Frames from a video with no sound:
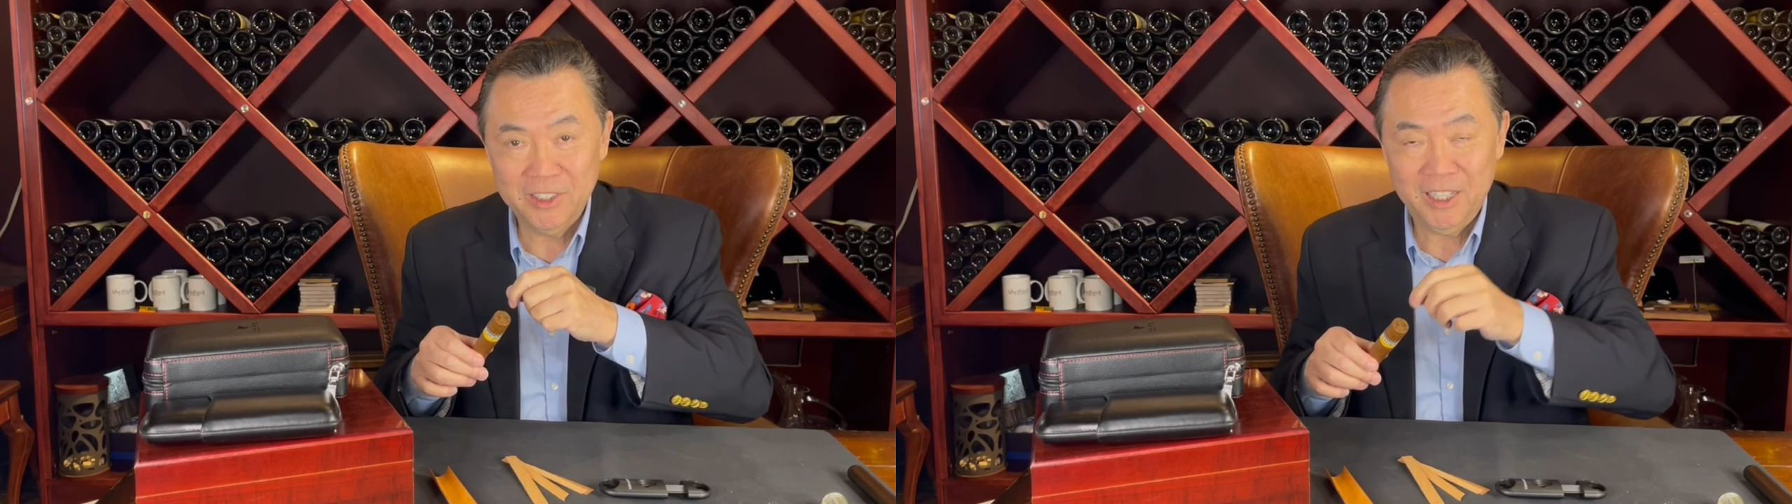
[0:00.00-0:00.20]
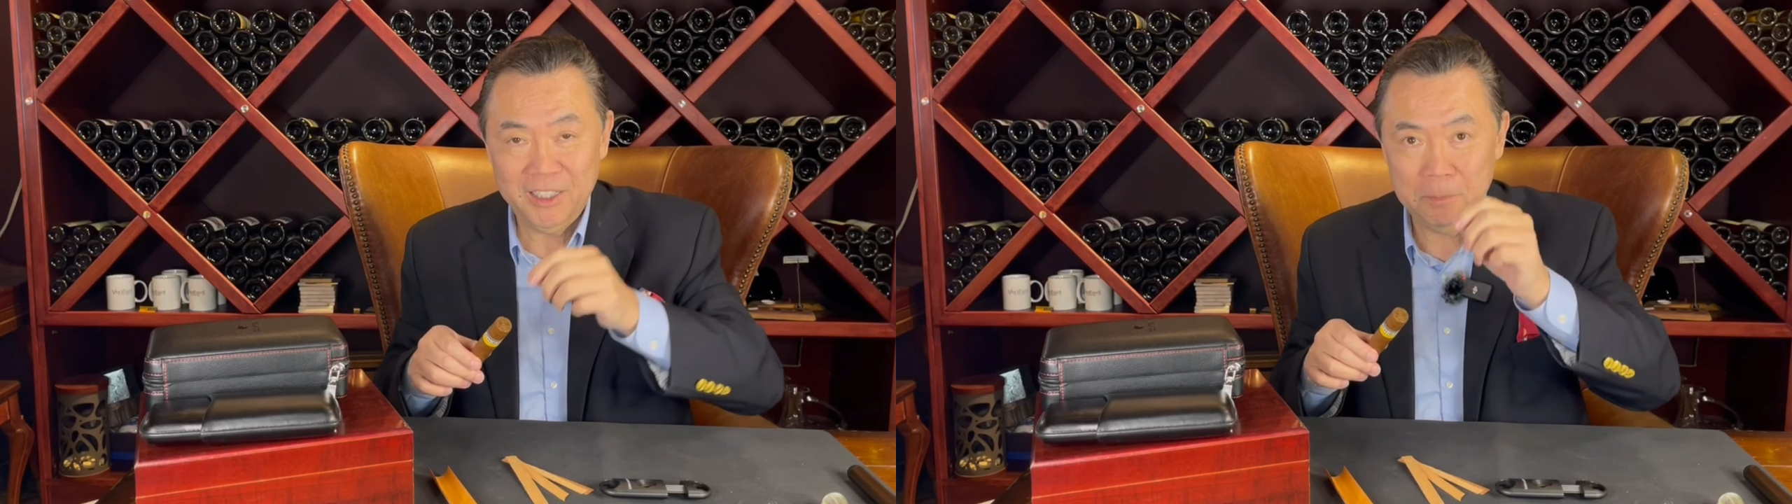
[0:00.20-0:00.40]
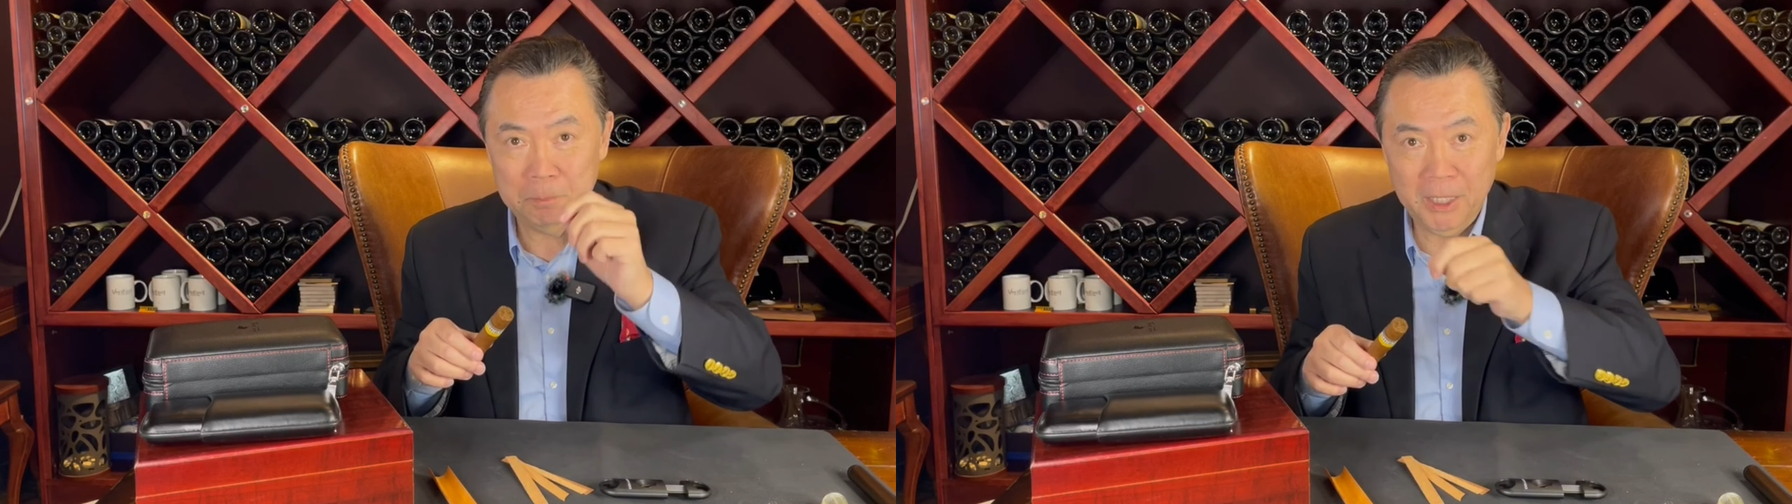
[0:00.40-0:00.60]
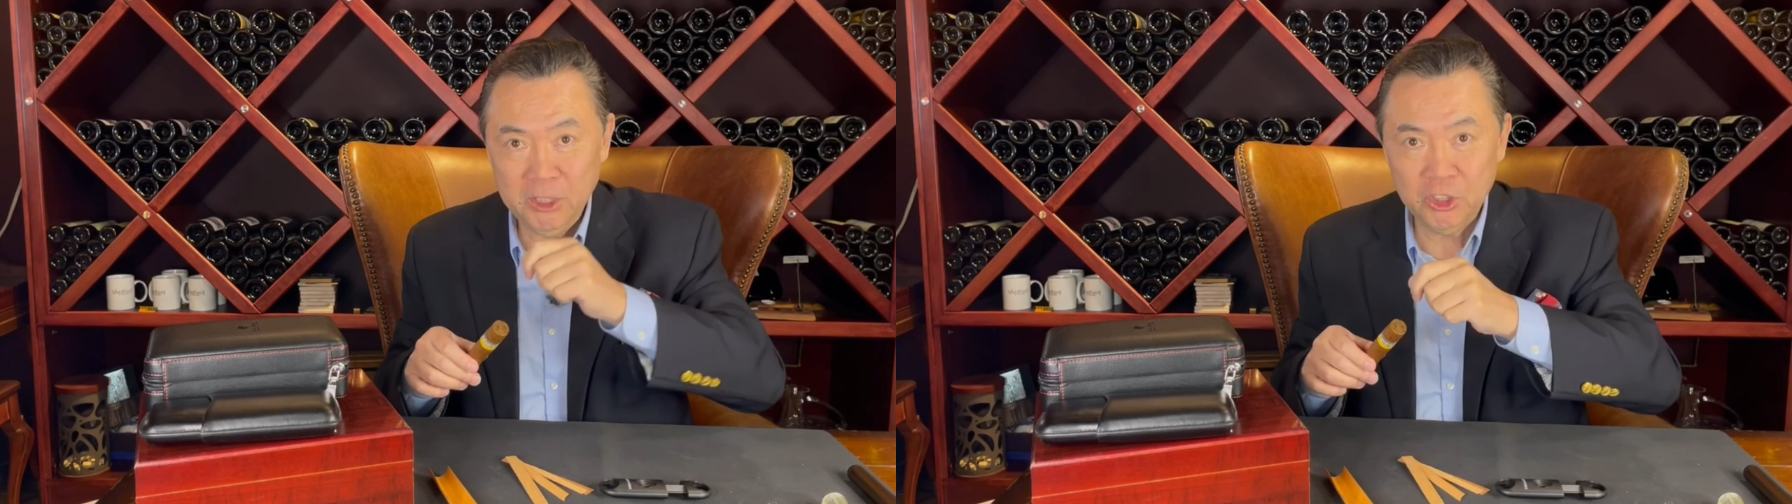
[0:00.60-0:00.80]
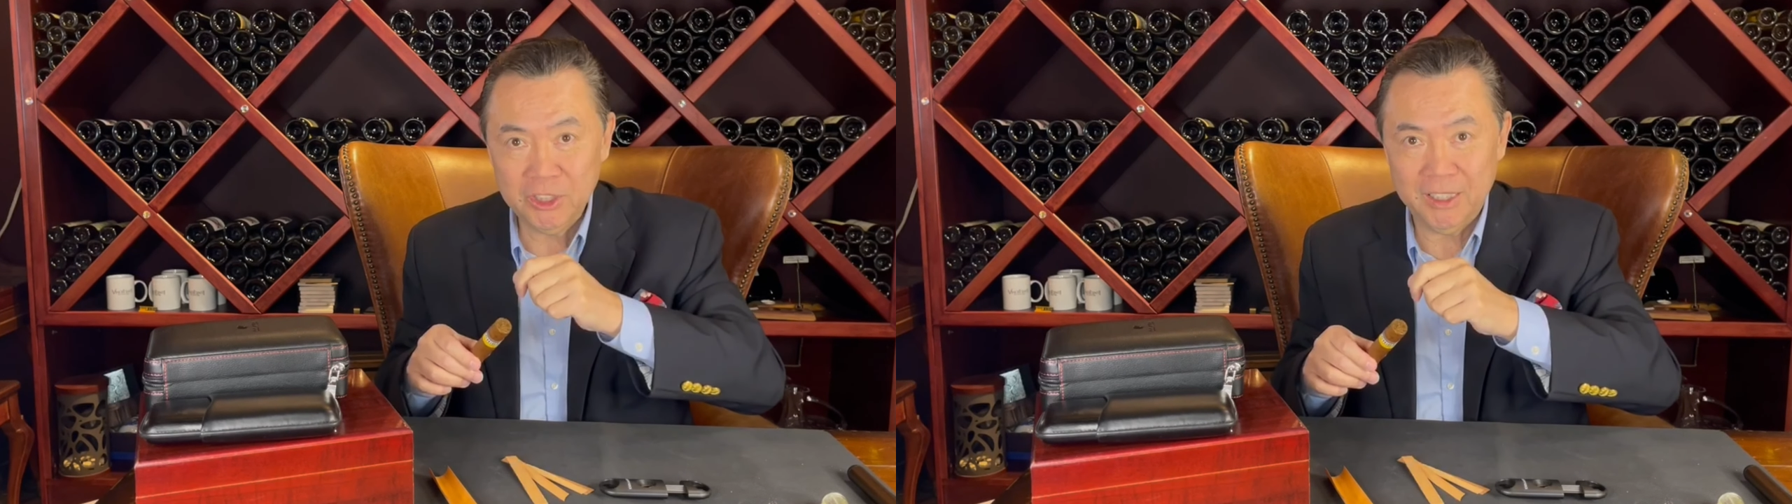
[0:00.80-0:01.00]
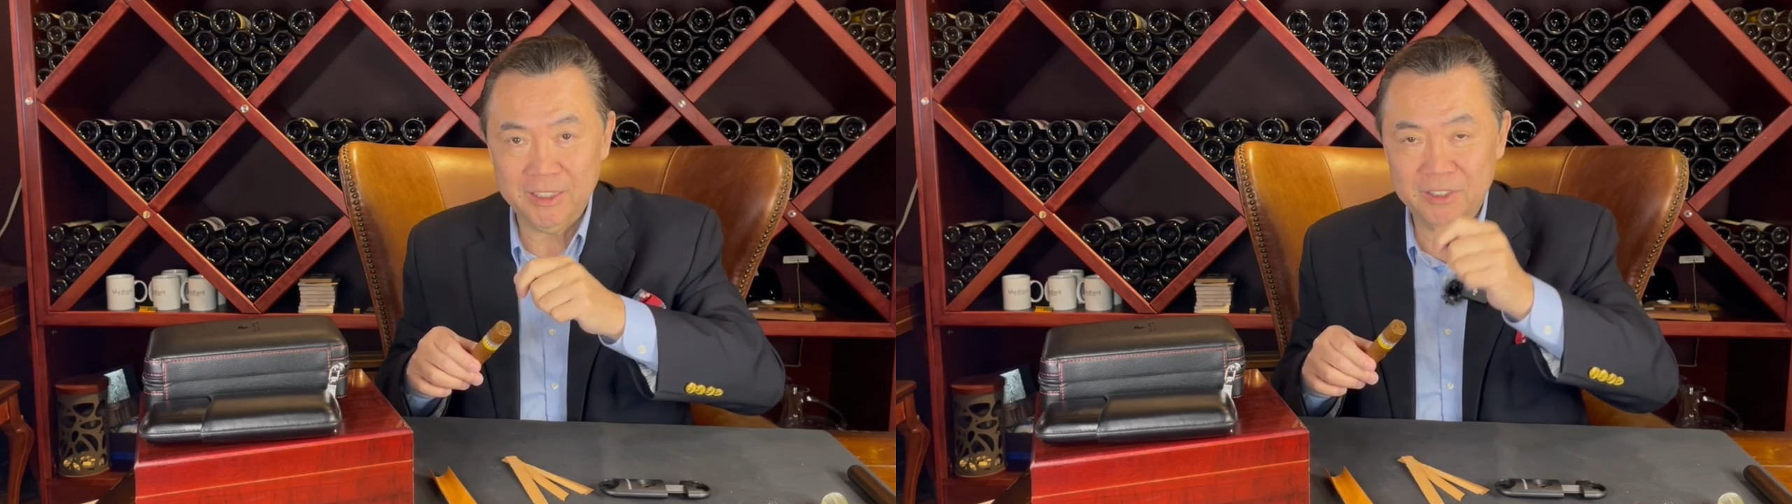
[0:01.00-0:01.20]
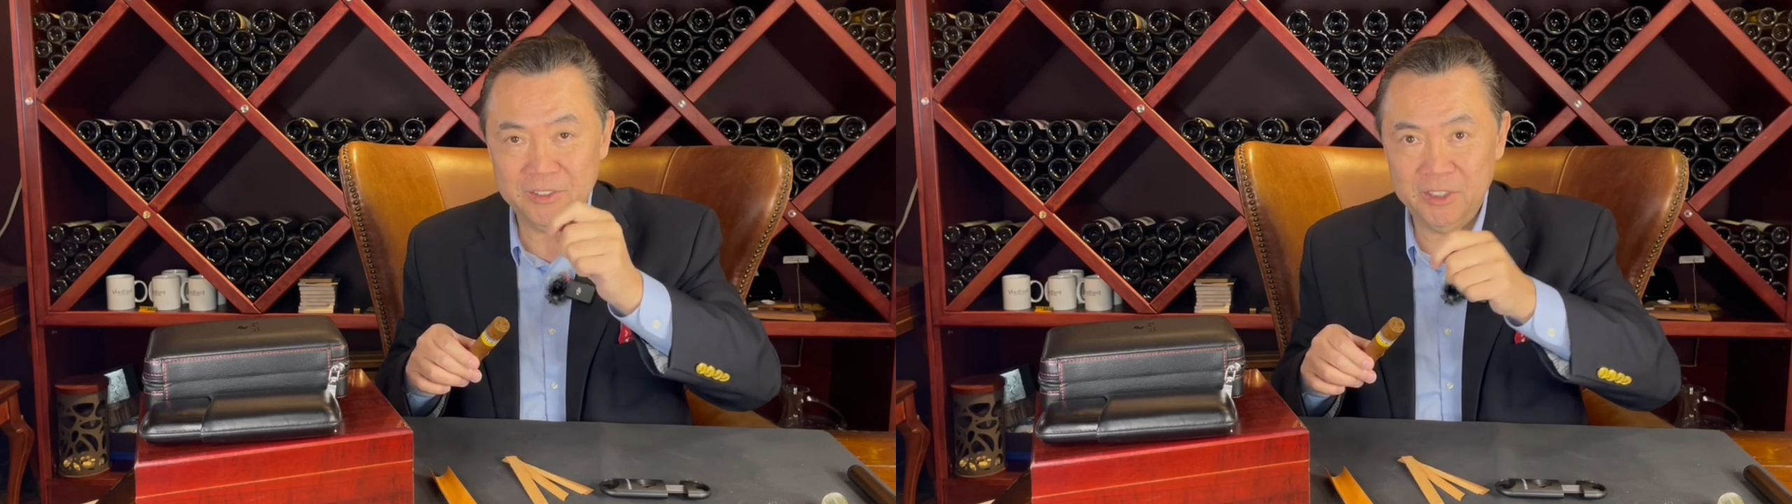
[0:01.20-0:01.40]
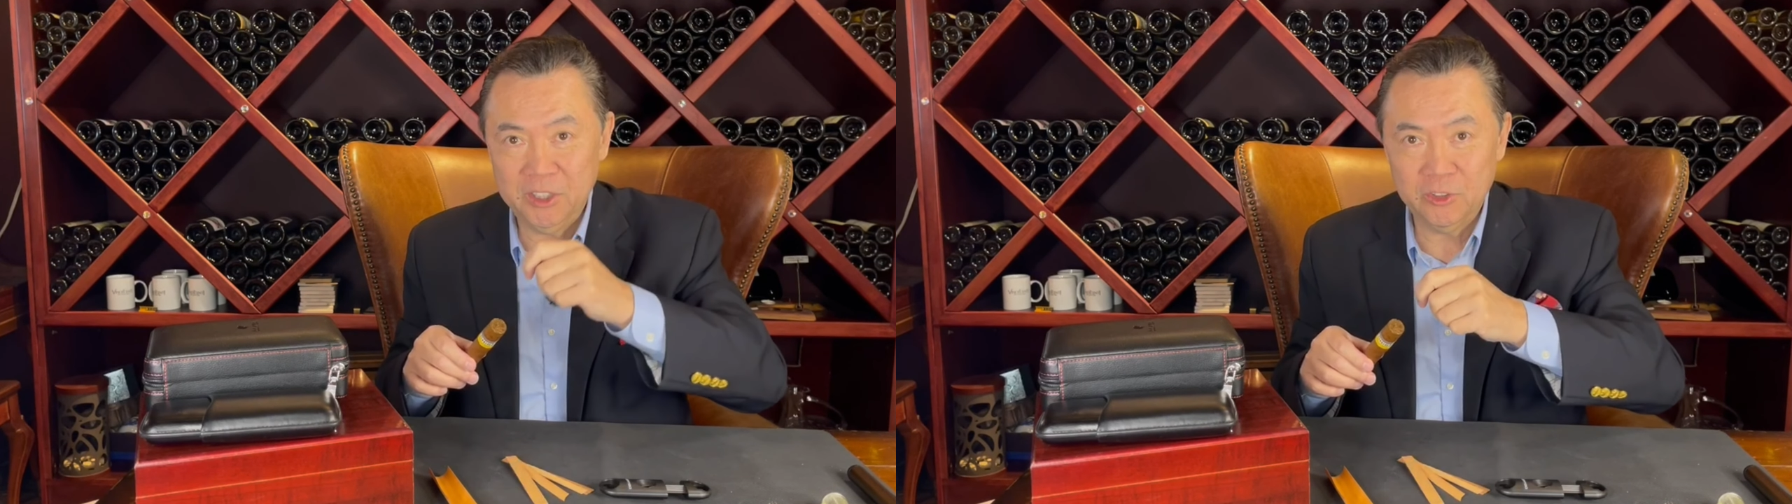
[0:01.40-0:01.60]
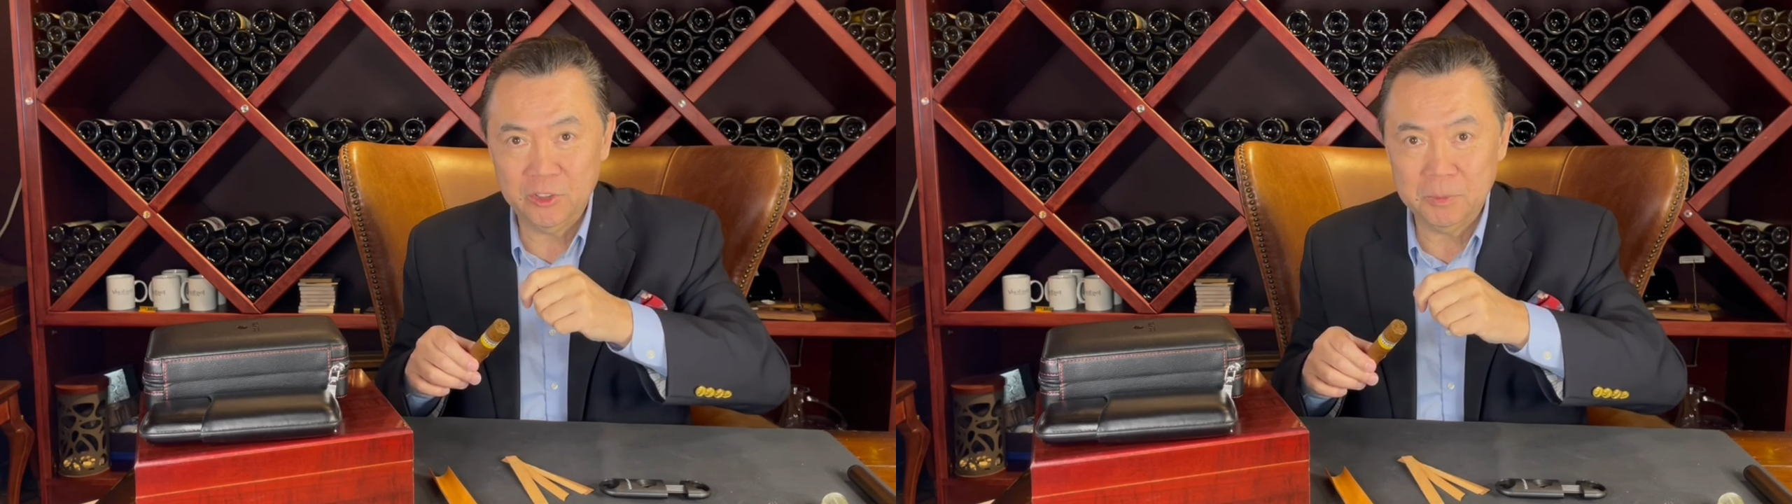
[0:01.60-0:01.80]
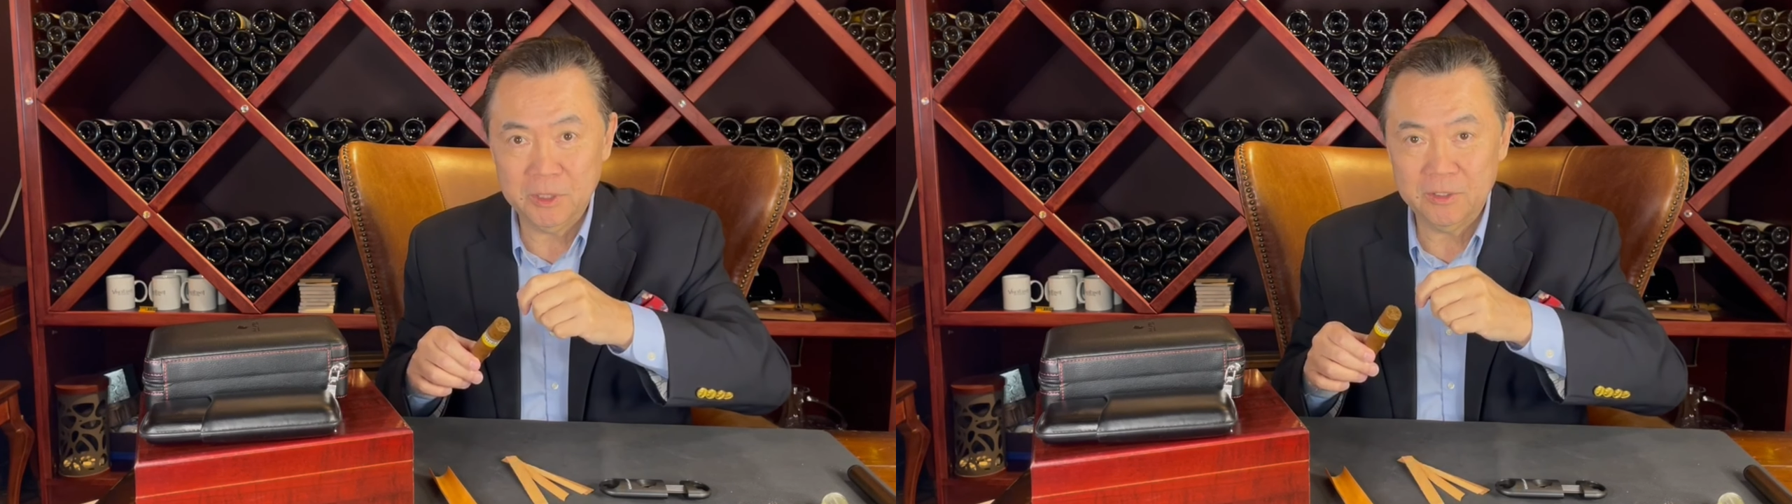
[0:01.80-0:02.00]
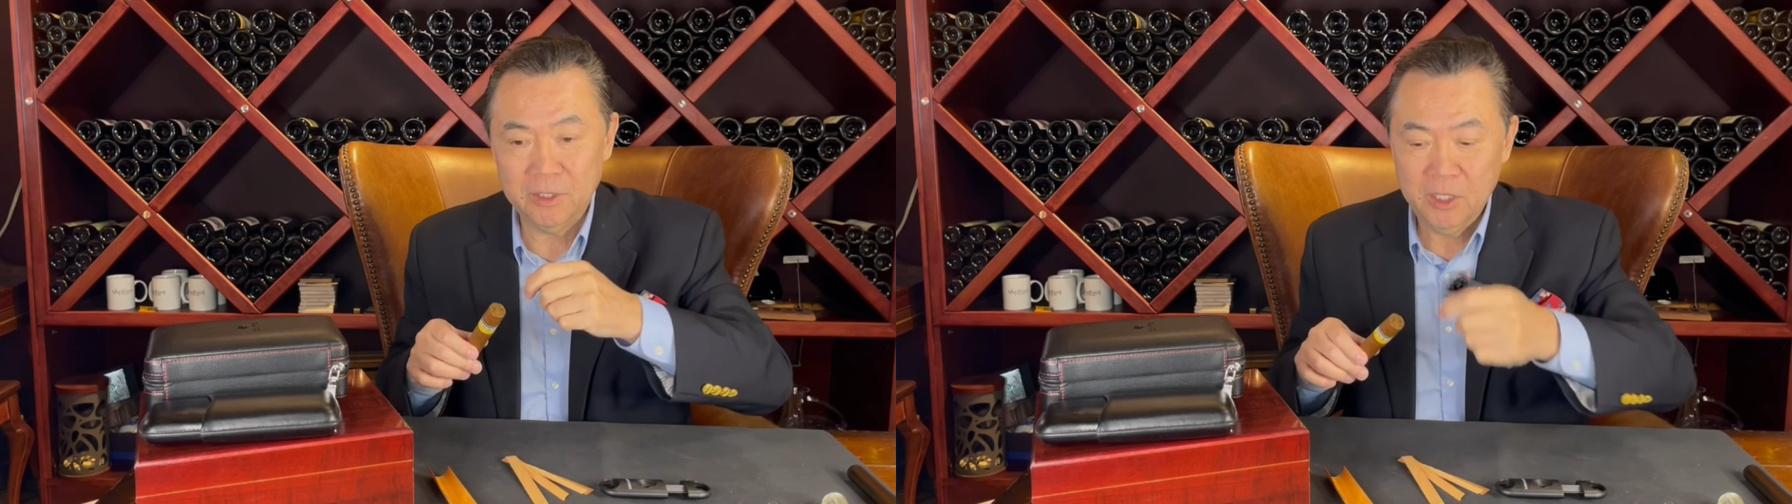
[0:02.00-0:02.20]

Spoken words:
and the punch cut is an instrument